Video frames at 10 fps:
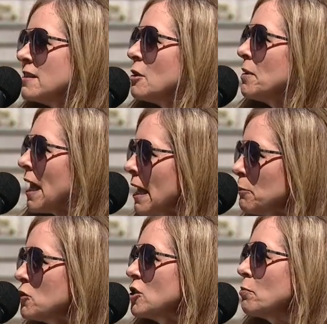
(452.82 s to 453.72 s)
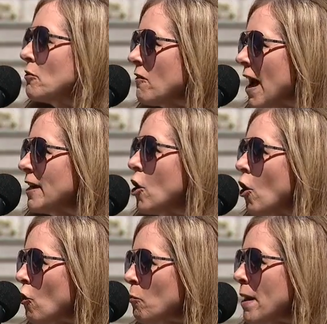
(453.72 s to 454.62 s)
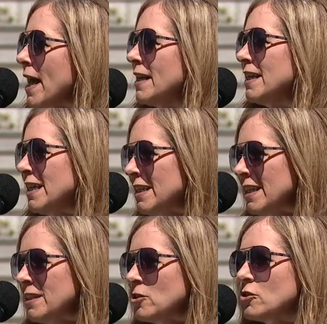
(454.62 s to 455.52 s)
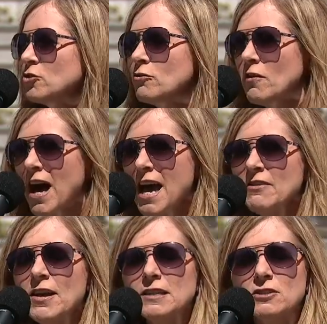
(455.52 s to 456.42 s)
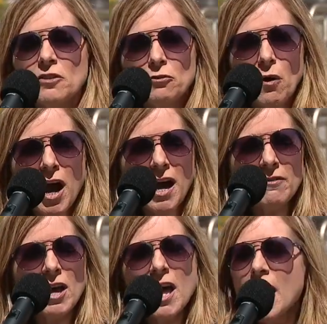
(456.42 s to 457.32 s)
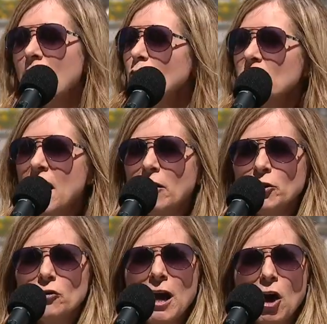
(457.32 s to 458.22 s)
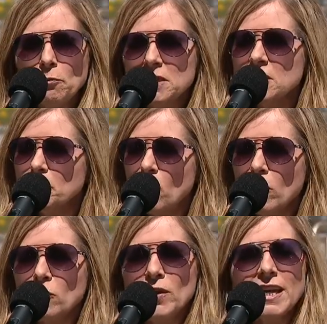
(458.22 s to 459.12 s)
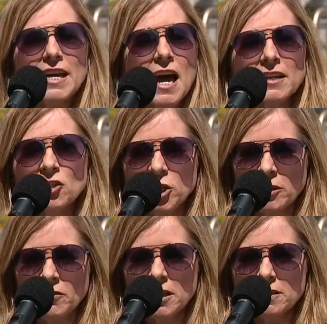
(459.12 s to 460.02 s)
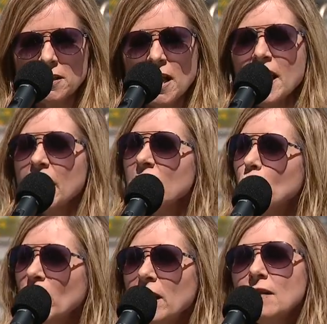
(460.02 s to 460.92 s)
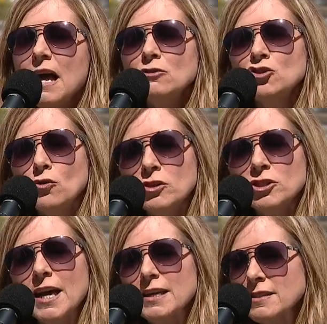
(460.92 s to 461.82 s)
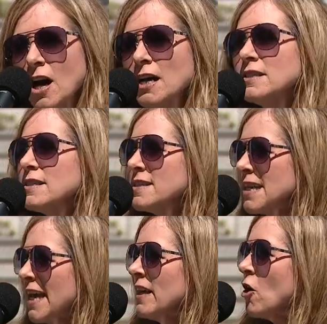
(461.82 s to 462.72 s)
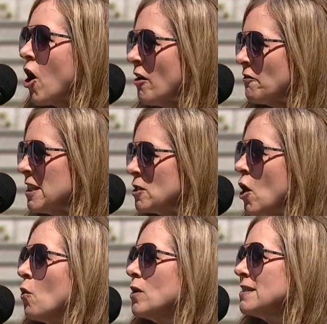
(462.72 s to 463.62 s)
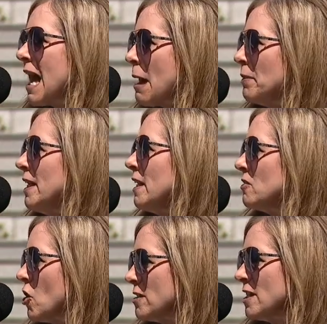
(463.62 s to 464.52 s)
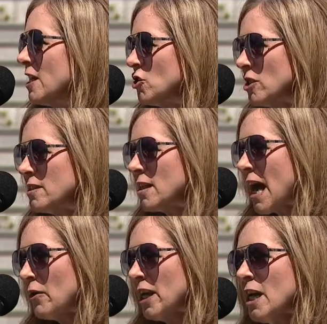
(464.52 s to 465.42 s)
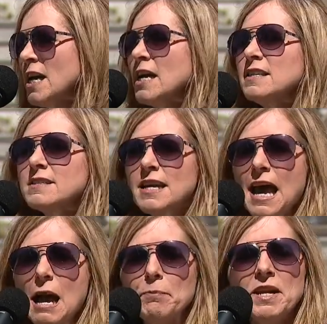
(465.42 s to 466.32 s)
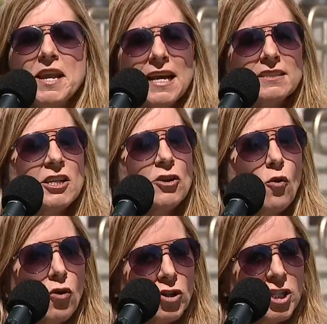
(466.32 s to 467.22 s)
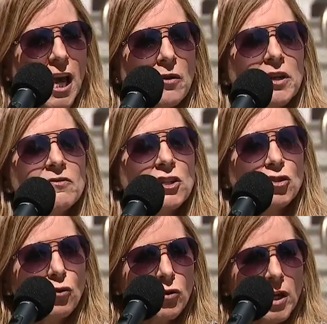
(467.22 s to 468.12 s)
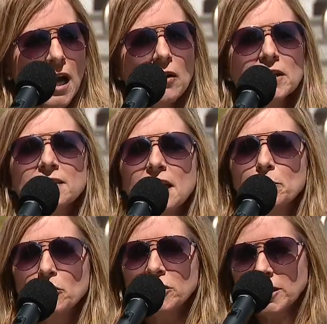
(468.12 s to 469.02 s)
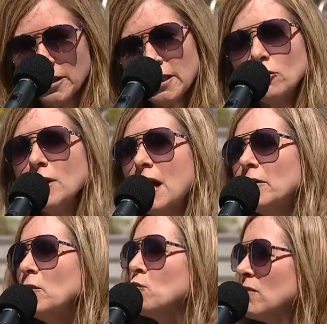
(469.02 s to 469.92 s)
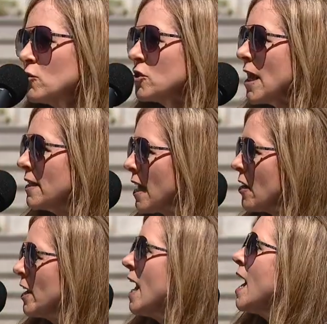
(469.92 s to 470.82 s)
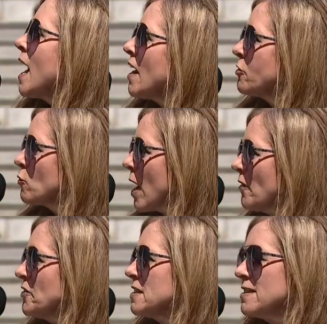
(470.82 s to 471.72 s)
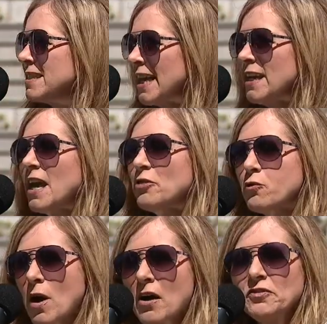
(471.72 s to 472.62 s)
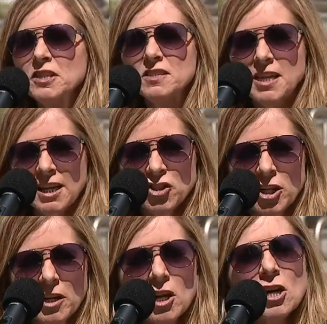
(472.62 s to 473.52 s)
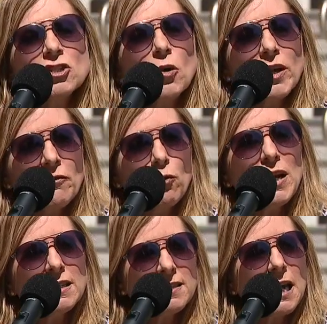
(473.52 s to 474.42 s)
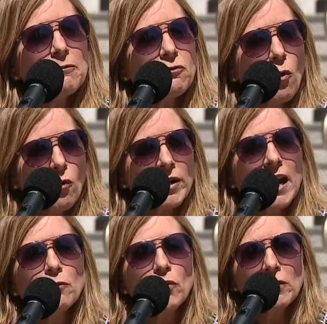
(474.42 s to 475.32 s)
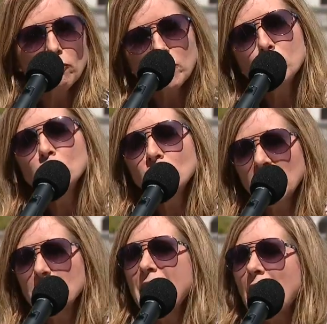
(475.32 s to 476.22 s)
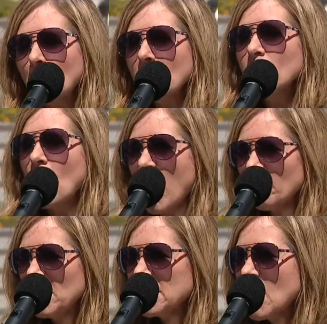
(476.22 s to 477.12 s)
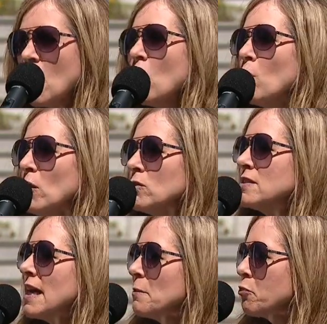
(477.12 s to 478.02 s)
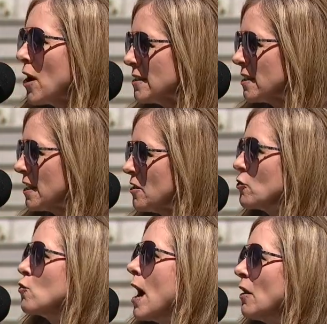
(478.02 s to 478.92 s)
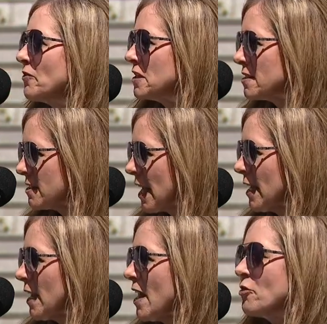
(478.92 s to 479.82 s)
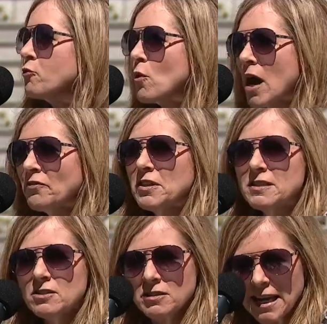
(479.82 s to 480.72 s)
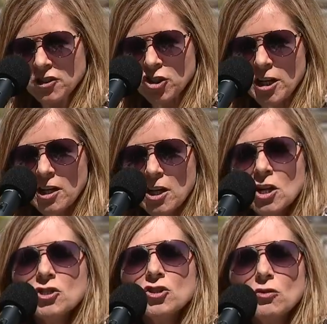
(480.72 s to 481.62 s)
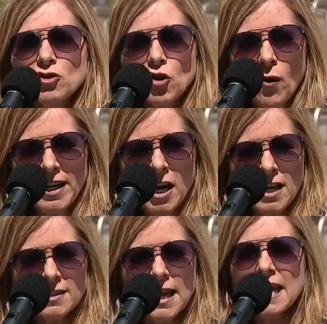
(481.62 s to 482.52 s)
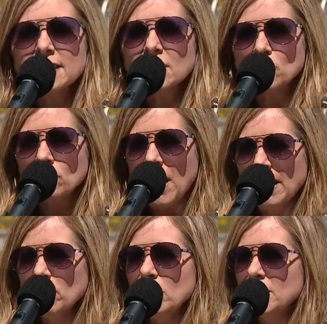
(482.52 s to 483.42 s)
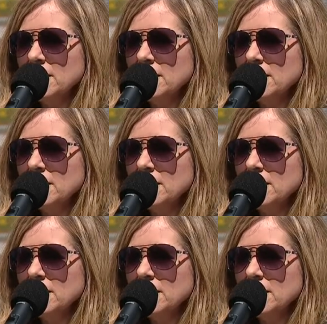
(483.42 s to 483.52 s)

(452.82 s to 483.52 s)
to be able to provide hope and healing to survive and to thrive. And without your help and support, we cannot achieve this. If we allow George Gascon to stay in office, What's happening in Los Angeles County is going to happen next in Orange County, Ventura County, San Bernardino County, Riverside County, and throughout this state and throughout this nation. So if we step forward and we remove him out of office, we will set a precedent throughout this state and throughout this nation. So join us as a survivor of